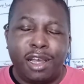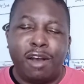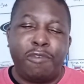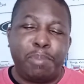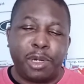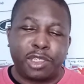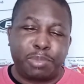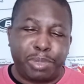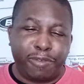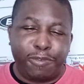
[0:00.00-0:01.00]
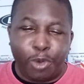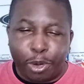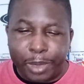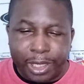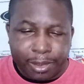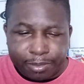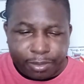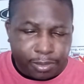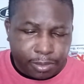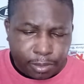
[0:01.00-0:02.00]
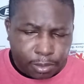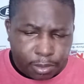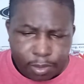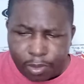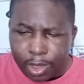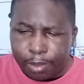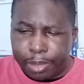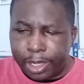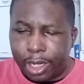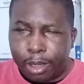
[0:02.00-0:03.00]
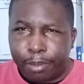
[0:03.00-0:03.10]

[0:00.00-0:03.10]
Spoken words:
of books before me. But